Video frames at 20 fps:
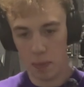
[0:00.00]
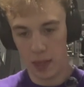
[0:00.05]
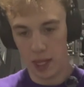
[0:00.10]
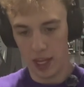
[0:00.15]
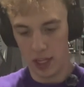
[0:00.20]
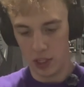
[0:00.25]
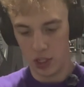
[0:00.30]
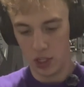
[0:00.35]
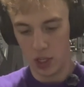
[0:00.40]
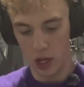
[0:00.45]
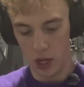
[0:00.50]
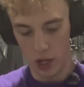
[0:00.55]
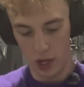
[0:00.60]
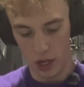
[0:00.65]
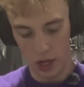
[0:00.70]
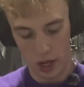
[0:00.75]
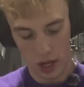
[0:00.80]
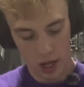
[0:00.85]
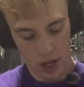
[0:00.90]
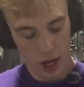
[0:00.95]
it's to
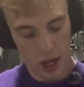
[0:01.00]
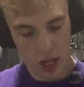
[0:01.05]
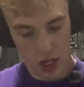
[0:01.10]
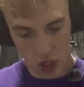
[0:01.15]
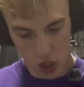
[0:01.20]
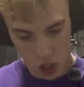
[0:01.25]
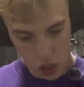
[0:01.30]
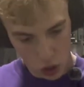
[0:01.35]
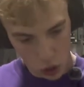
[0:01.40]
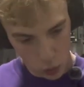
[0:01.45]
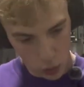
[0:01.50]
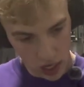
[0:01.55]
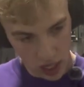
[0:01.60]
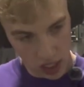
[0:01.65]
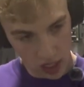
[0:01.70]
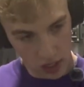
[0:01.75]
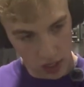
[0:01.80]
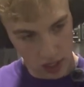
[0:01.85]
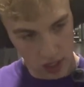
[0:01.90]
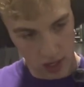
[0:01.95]
squeeze
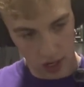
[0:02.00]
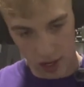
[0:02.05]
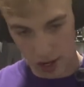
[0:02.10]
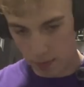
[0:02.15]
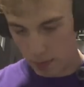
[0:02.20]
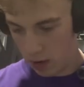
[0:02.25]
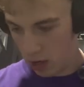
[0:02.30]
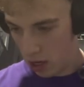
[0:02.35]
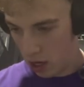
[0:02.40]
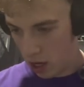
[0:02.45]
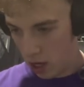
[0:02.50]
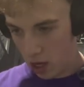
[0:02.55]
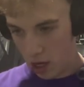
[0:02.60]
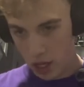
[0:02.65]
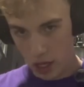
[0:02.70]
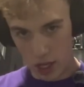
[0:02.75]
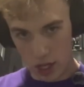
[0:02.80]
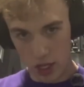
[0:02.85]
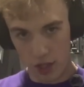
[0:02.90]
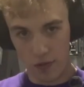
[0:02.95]
at the top.
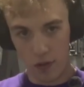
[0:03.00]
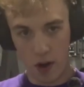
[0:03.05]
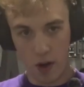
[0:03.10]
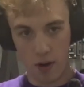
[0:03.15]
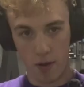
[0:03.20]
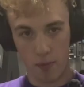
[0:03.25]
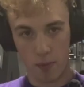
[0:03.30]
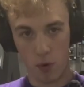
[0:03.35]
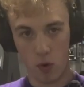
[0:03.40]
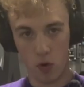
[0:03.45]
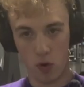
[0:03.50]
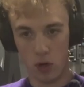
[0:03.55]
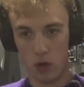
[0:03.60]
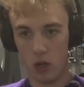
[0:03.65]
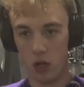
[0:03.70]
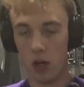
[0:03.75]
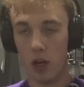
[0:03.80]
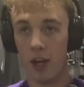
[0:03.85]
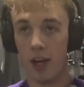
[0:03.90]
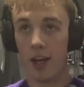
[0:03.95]
It's very important.
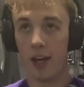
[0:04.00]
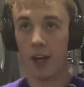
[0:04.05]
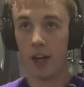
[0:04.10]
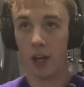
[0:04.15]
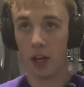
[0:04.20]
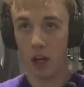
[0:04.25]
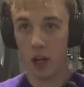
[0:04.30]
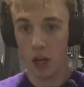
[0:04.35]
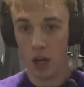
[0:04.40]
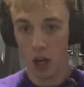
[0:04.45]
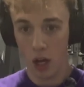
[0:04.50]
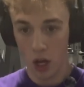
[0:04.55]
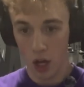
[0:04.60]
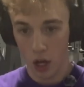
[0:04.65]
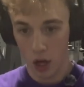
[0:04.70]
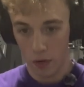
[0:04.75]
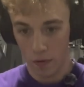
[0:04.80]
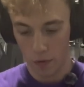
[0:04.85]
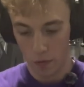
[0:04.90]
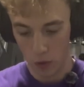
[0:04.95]

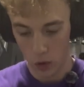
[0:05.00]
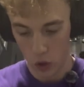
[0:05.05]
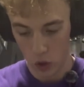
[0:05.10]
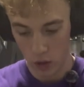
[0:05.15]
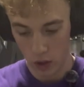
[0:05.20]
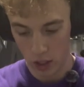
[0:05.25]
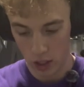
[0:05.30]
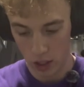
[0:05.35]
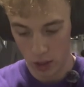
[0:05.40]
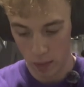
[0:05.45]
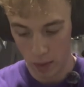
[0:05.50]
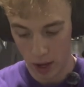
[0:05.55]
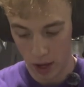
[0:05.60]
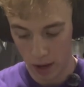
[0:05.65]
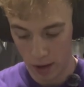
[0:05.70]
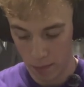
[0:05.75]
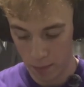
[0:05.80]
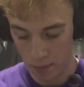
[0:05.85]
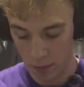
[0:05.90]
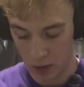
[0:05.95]
Full stretch at the
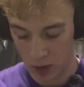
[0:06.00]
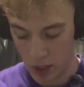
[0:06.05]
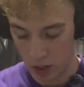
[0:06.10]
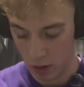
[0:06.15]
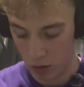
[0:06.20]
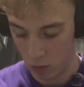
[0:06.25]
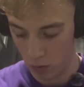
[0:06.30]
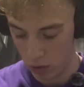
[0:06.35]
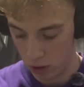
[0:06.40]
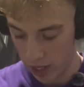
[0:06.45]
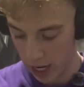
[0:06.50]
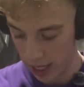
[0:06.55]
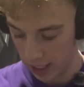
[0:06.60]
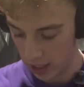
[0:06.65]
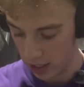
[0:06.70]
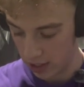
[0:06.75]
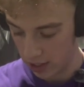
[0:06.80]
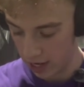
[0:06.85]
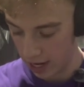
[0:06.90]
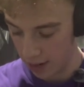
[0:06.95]
bottom, retract
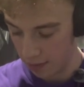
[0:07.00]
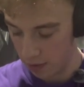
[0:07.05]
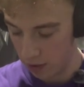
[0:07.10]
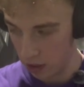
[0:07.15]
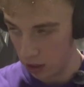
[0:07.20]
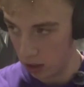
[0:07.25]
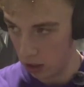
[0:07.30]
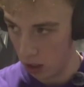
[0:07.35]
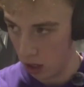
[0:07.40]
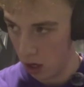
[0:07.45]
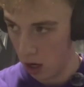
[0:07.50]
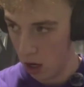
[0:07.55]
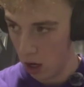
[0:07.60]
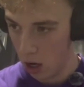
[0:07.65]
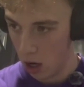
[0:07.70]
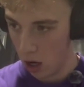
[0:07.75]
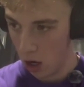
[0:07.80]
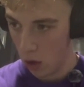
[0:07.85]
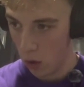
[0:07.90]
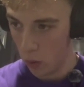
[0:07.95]
the scapula
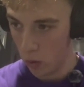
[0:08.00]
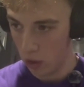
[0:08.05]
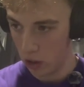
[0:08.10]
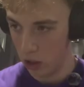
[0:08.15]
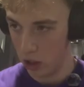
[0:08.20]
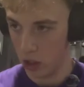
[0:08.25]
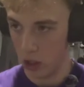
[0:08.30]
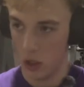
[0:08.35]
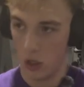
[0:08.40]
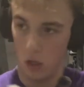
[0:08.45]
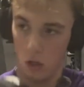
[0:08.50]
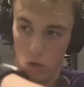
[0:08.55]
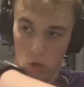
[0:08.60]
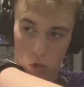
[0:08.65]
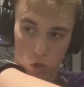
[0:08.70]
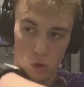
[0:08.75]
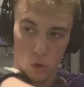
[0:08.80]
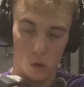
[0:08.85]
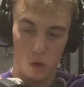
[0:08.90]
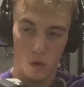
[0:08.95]
with just your
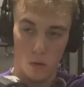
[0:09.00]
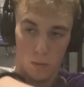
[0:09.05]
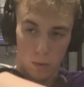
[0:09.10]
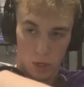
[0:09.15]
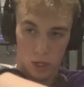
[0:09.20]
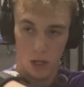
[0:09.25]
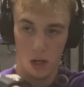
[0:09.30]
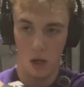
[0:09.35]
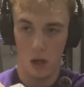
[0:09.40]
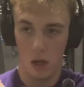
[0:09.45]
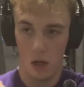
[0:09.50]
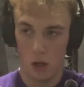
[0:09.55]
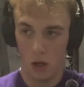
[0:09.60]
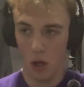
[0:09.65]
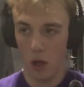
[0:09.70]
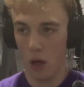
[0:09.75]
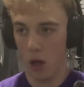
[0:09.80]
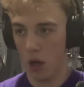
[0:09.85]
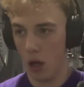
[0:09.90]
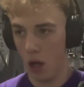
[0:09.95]
shoulder blade.
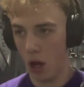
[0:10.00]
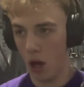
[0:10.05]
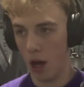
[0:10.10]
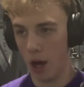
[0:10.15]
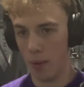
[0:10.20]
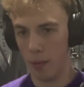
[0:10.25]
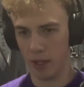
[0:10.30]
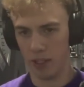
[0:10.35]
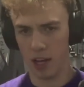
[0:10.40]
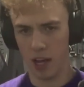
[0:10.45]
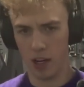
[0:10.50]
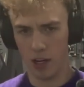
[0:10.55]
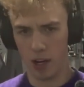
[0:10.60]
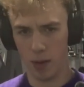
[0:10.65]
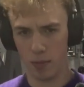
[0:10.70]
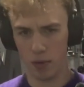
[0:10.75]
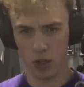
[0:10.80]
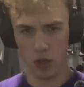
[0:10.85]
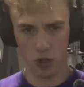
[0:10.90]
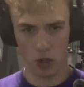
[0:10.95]
I'm like 99%
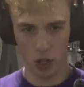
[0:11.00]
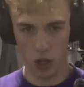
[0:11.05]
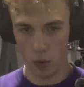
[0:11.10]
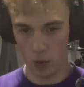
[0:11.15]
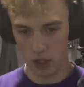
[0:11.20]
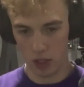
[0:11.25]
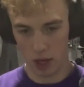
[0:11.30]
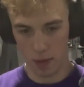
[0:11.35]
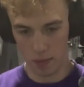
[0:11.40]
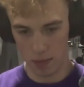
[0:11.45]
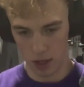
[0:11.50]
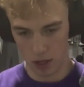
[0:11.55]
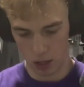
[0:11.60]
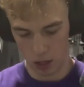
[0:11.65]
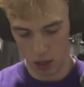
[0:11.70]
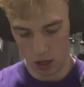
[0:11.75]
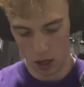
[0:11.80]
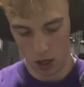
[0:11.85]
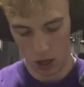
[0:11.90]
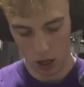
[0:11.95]
sure that's what that means.
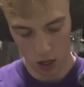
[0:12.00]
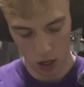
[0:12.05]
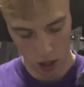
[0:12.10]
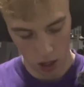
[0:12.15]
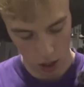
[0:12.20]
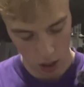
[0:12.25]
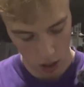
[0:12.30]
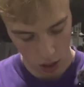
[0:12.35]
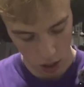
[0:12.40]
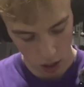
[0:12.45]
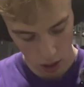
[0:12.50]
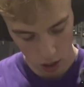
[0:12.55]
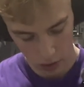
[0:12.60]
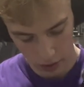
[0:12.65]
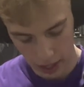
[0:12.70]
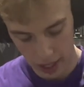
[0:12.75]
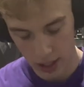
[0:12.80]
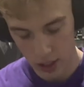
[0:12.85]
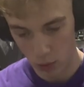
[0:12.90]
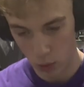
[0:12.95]

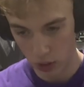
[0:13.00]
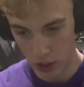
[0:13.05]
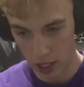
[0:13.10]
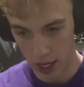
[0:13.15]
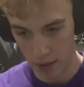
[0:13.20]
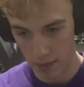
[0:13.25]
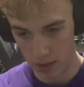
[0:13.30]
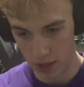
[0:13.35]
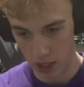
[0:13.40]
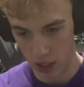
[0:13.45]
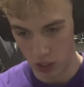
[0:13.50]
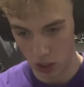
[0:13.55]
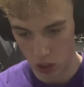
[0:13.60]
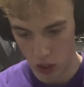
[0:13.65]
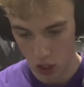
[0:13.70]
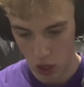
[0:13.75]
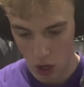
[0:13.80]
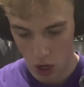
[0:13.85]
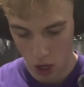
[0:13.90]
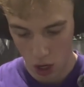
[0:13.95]
That's what that means.
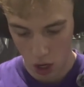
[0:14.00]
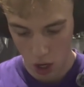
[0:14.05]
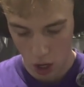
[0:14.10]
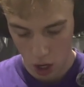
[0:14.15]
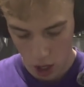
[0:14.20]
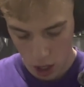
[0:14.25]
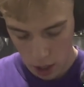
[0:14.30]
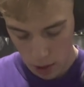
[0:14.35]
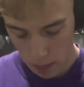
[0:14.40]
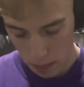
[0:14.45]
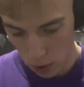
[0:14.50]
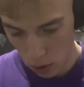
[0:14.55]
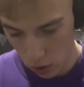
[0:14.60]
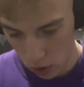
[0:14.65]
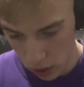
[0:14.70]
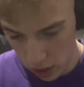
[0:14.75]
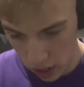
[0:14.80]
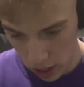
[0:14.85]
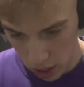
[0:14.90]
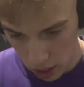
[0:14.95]
Pull
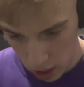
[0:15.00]
it,